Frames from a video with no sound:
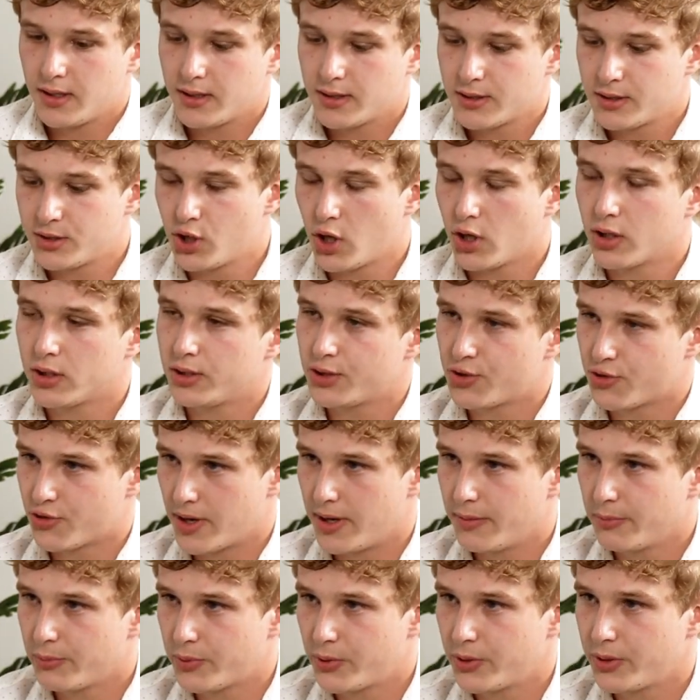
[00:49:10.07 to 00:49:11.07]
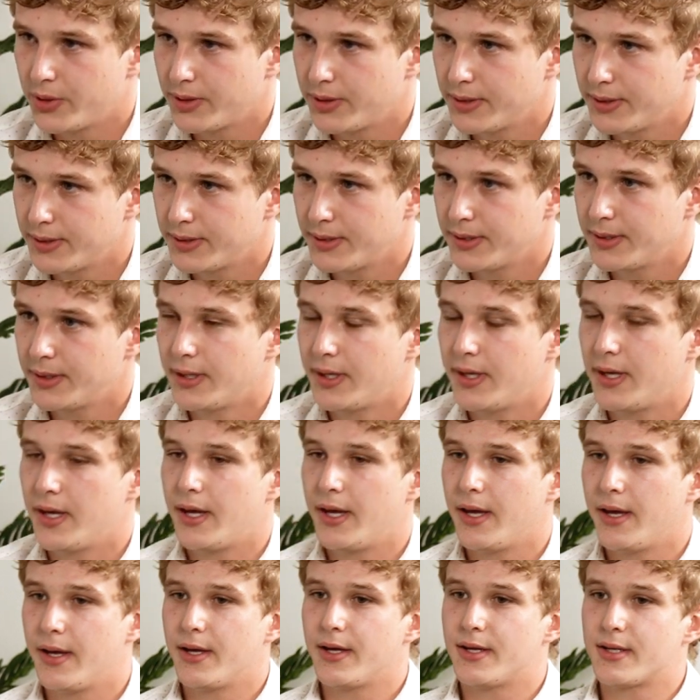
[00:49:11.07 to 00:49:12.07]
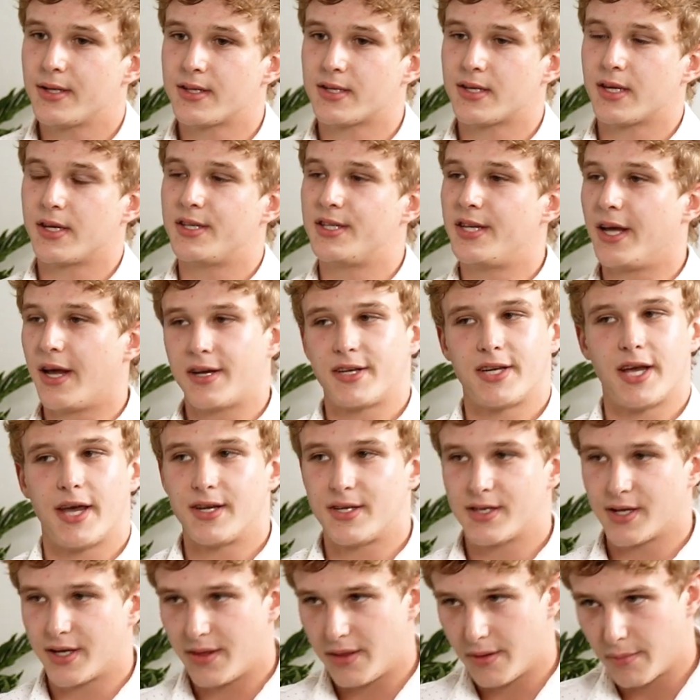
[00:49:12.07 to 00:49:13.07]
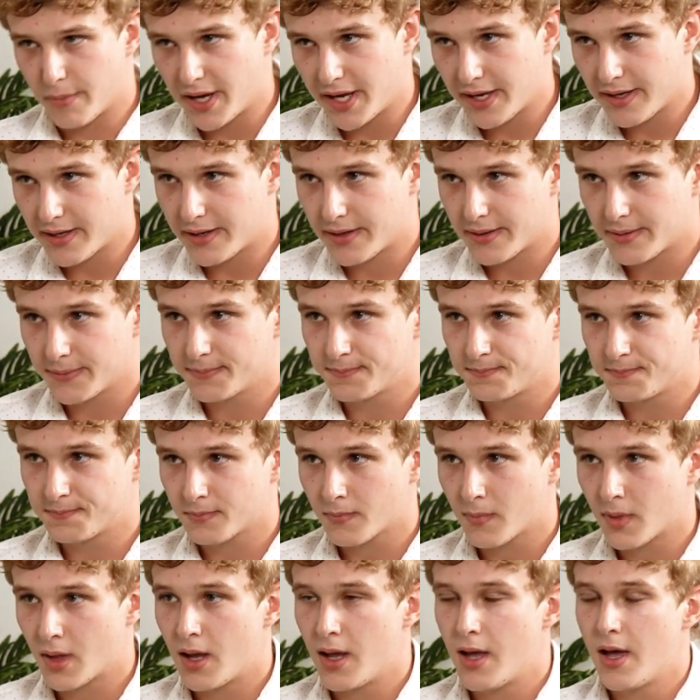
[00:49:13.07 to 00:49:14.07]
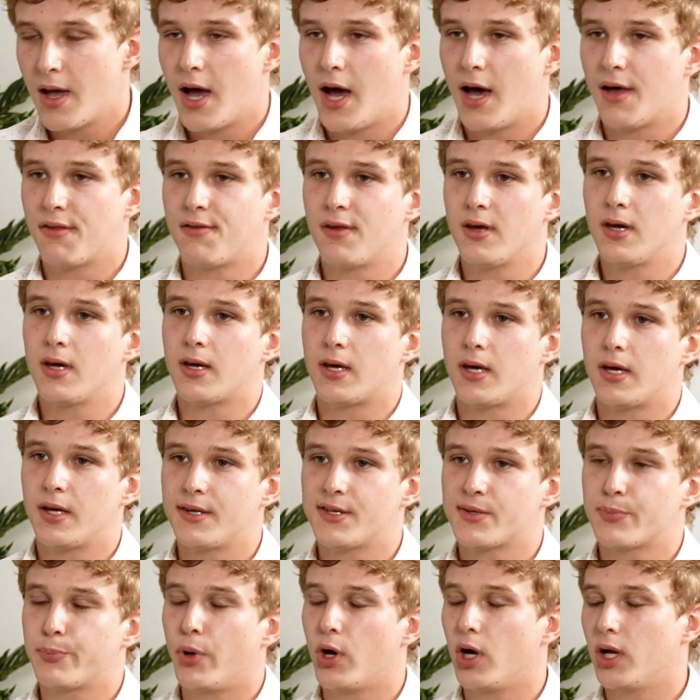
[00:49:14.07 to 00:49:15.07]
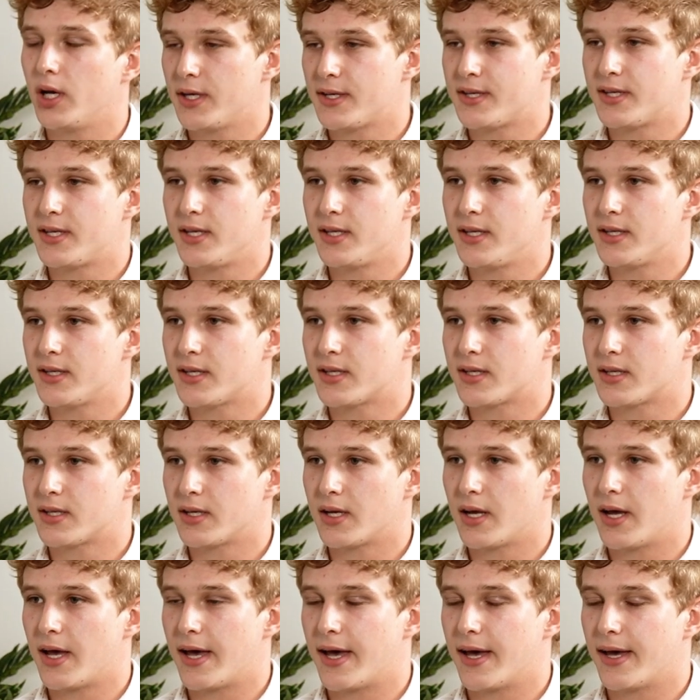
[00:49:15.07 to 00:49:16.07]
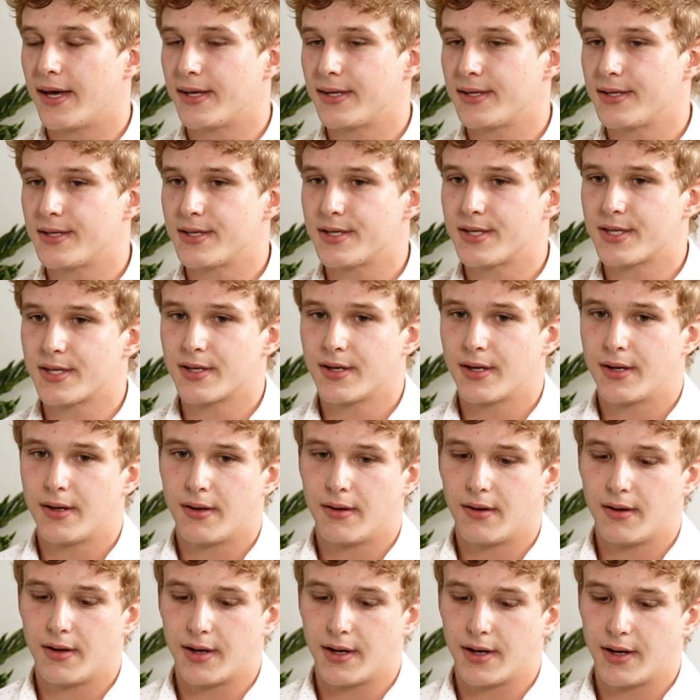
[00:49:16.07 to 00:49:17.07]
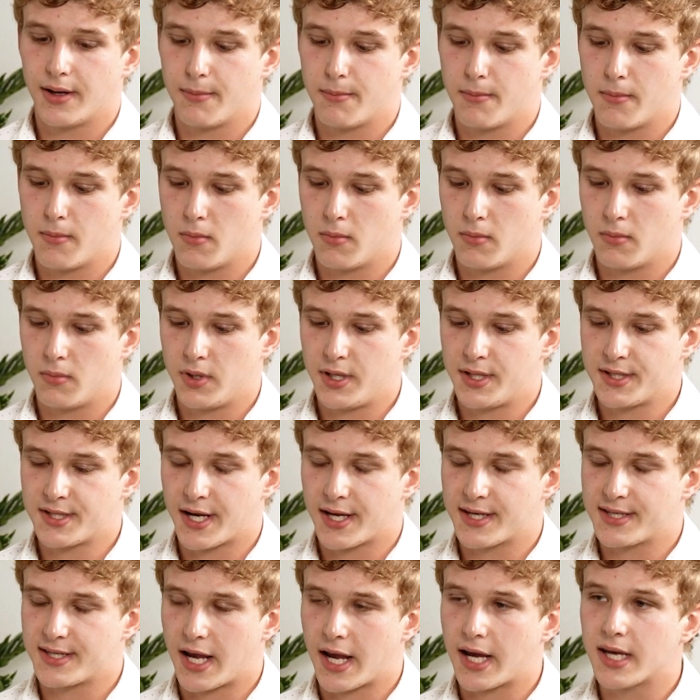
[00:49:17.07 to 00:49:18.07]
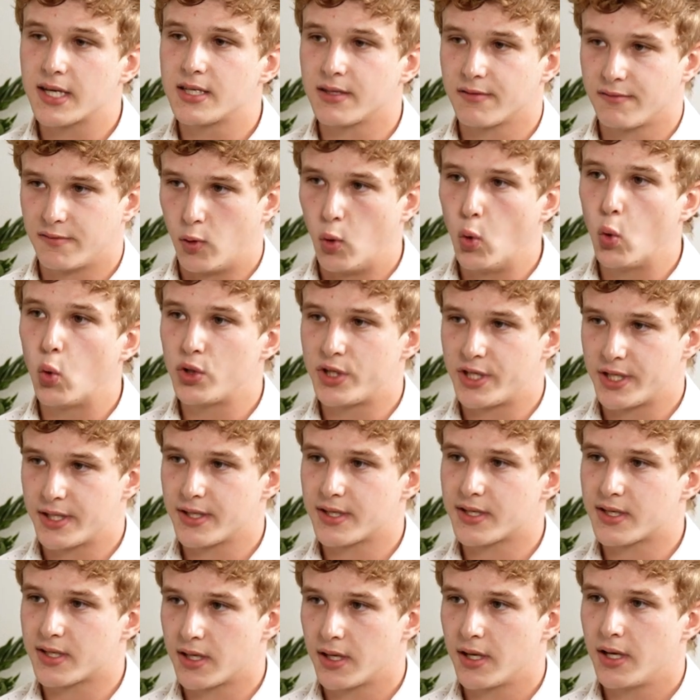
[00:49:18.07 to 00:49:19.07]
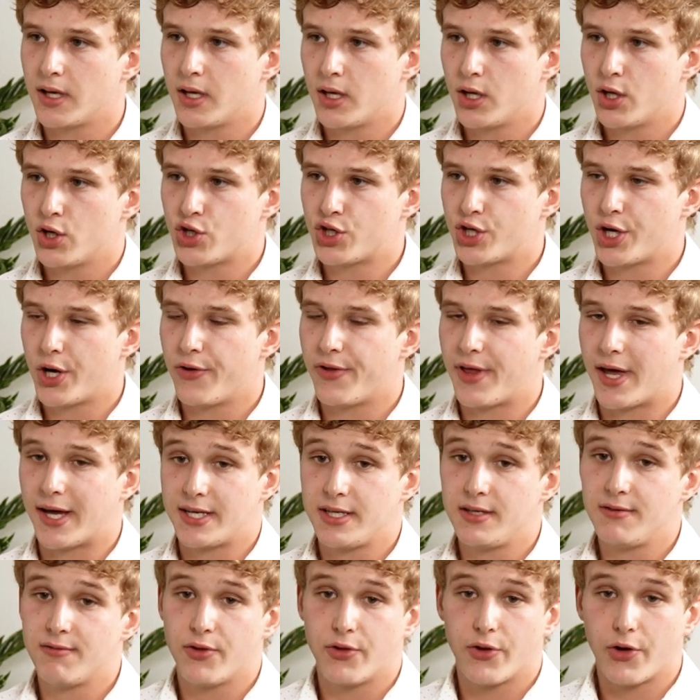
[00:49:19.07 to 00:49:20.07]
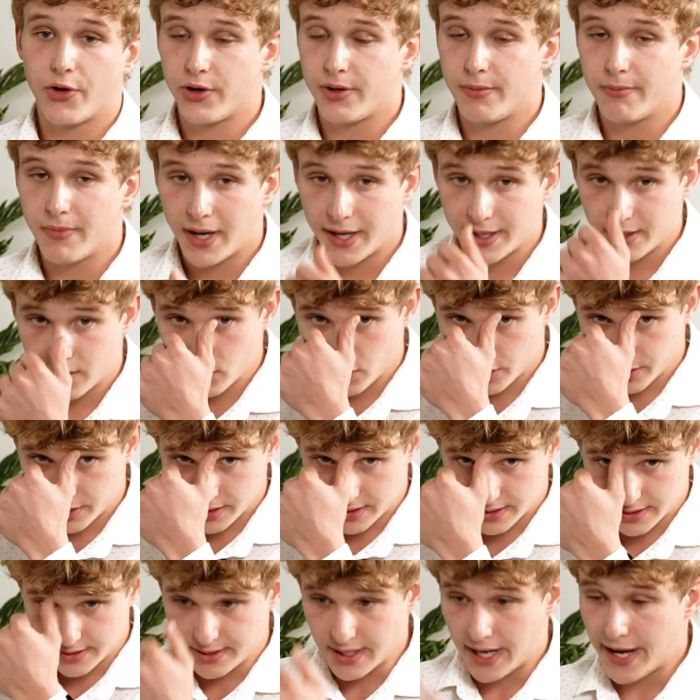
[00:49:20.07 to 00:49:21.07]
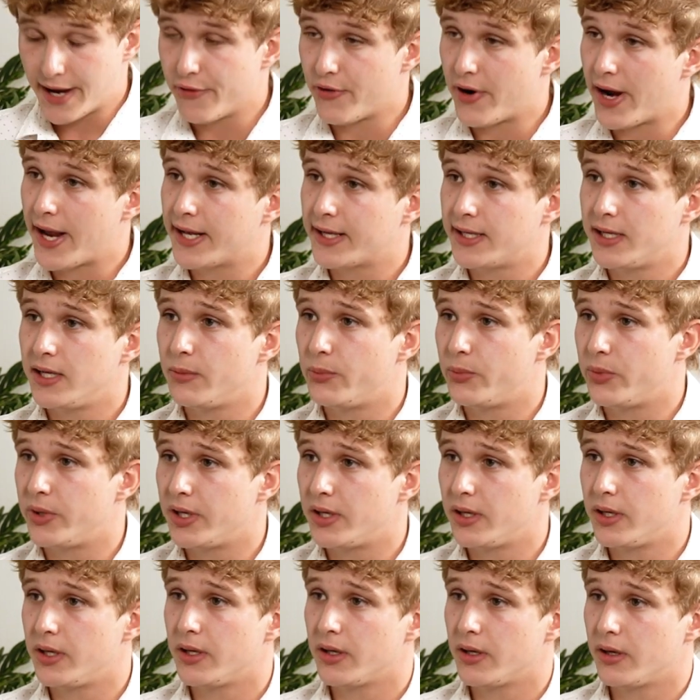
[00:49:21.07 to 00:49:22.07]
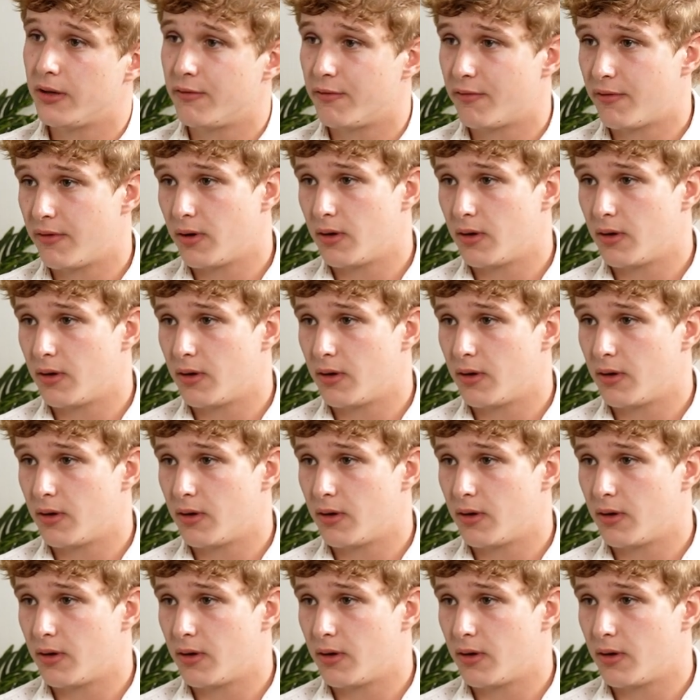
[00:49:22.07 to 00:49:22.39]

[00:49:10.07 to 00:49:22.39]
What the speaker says: Donald Trump is a dictator in the making. I think his policies and his executive orders show that, even though he might not directly be